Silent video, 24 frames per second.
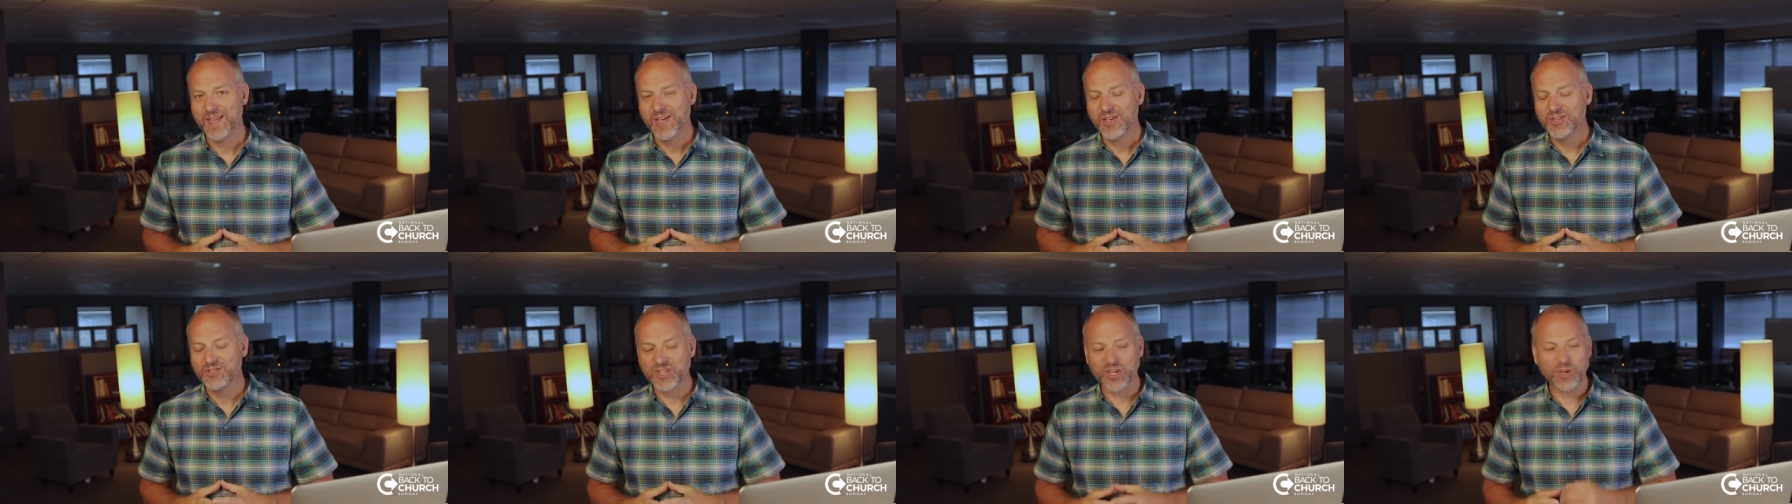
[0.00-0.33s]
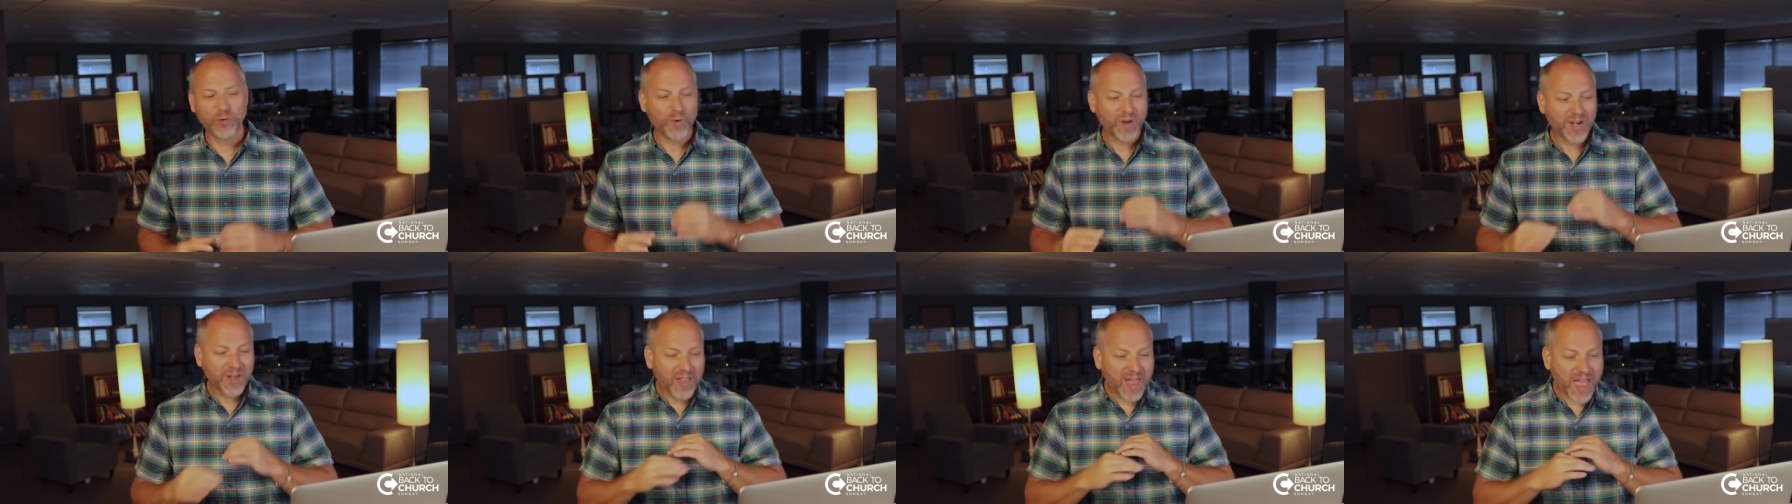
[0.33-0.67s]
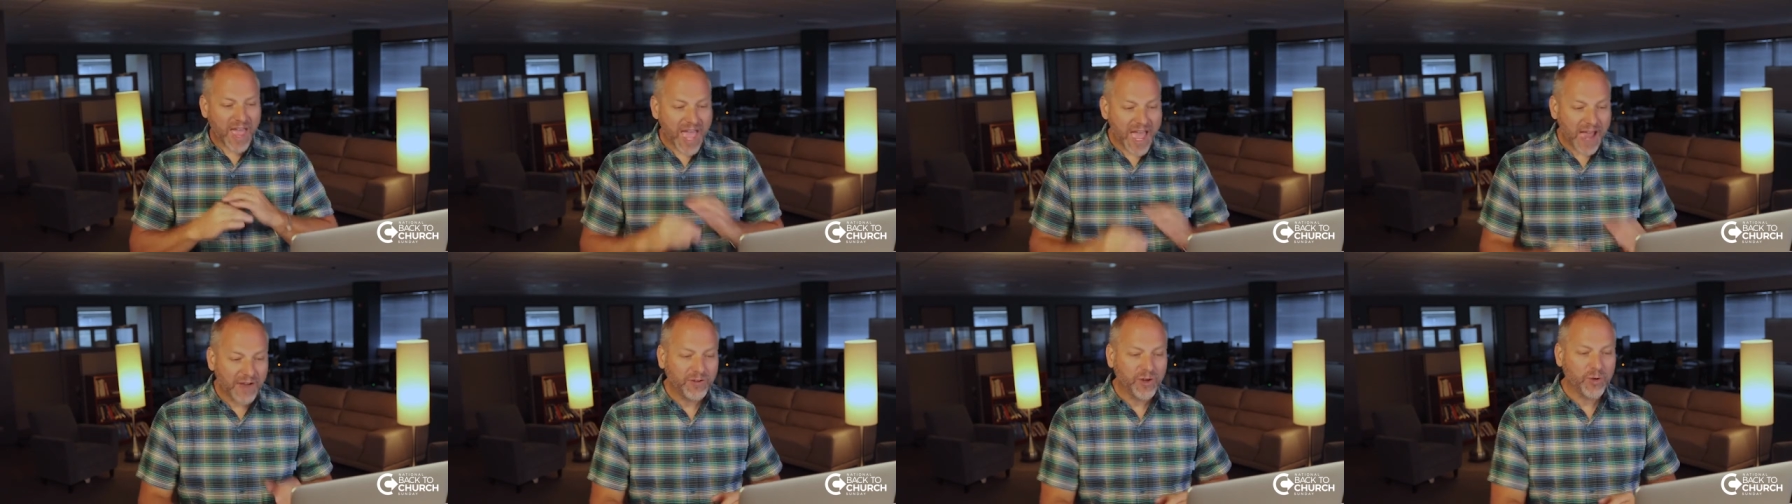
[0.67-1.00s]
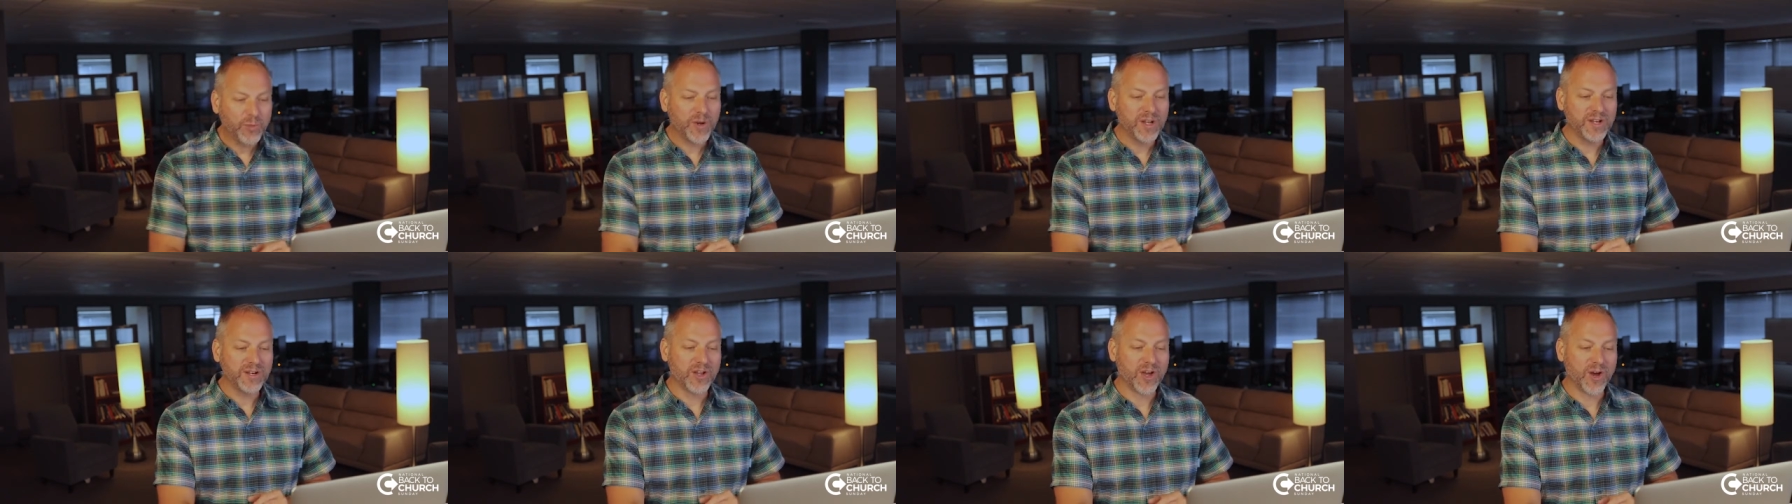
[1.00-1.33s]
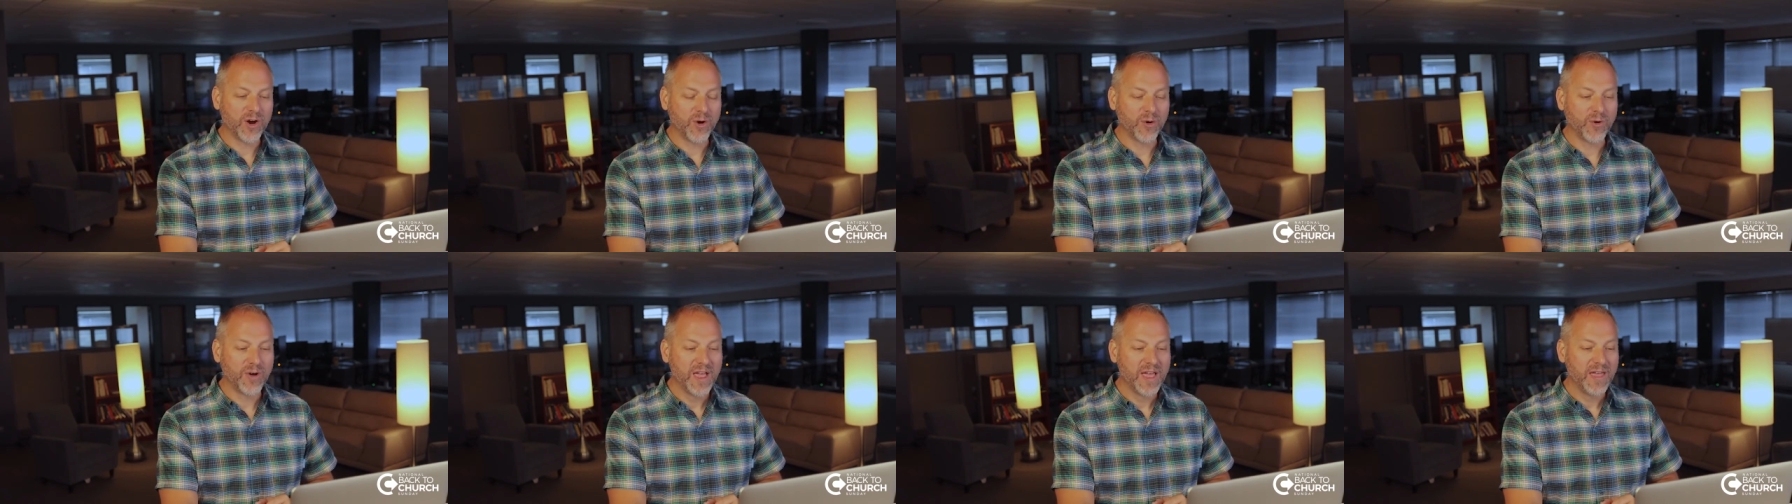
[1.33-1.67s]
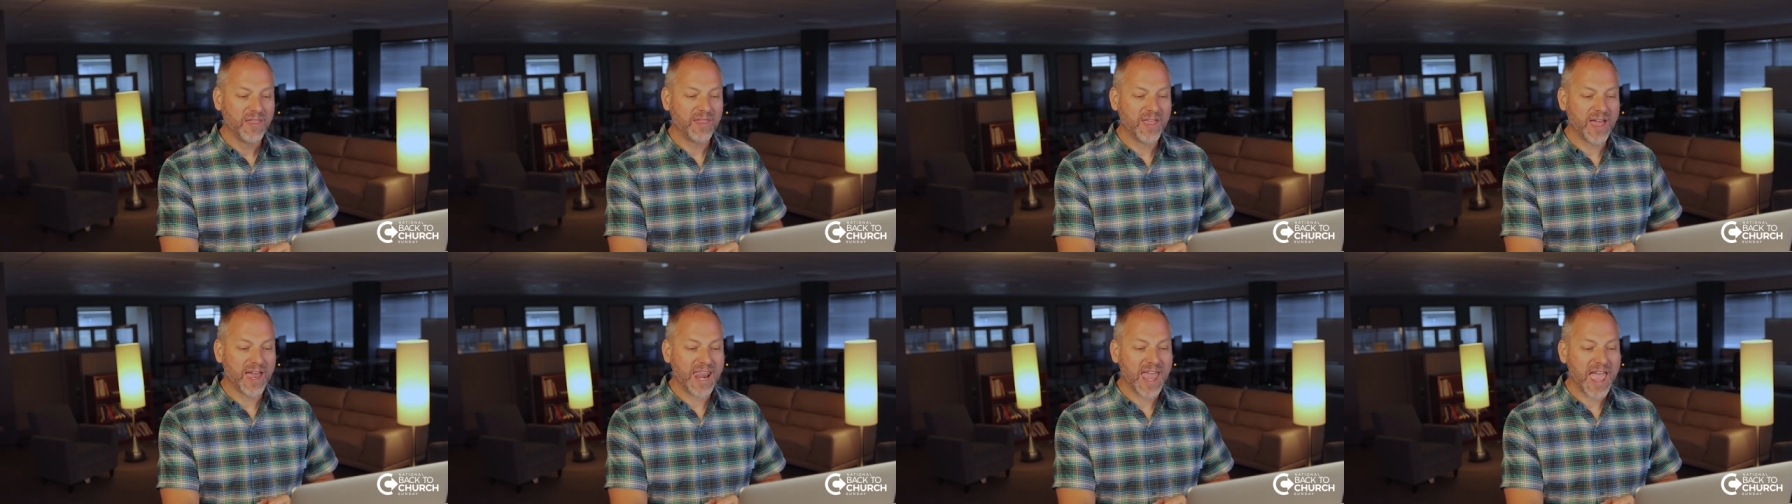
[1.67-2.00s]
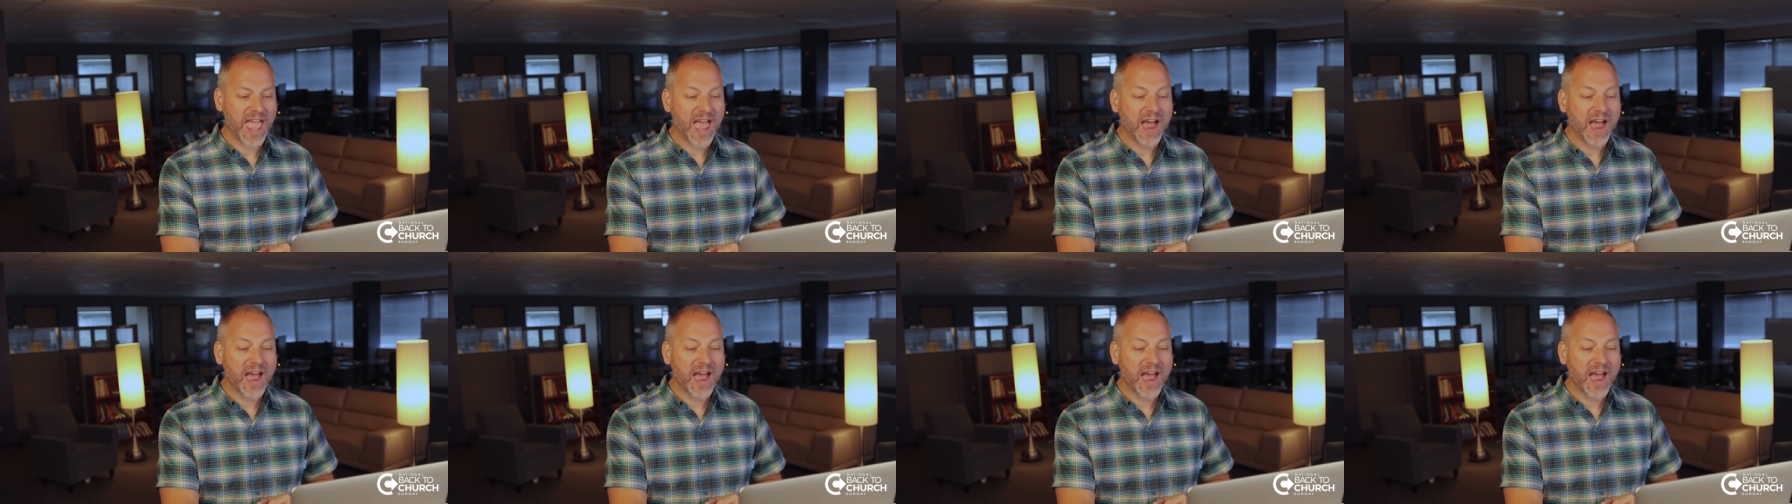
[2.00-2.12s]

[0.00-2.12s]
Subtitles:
So you want to let everyone know that